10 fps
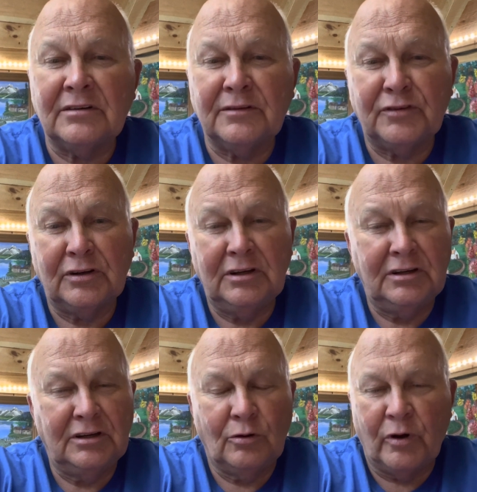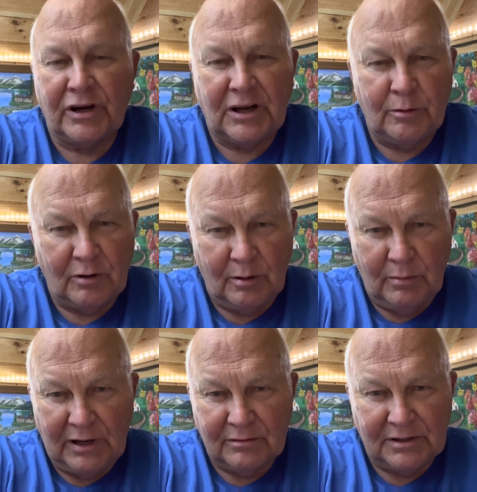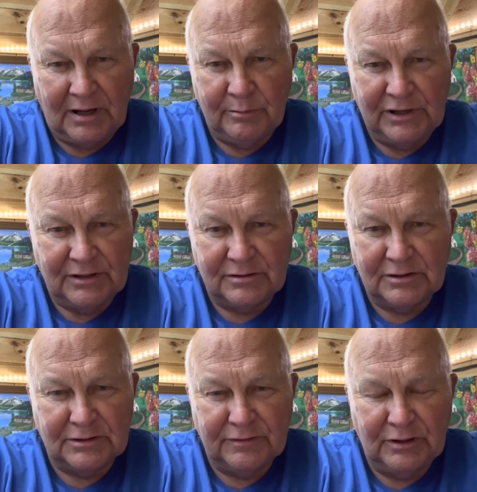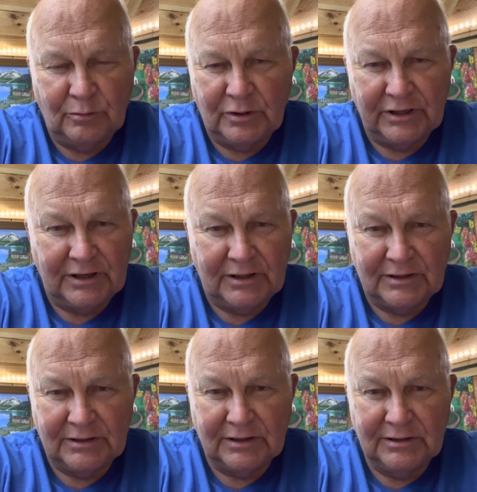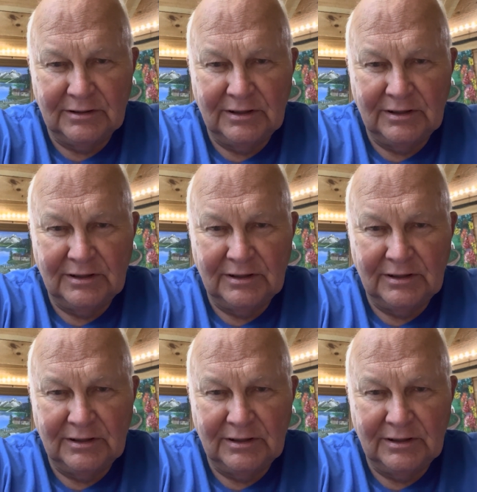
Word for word: If you you don't want to come around mountaintop ministries if you don't want to get a hug,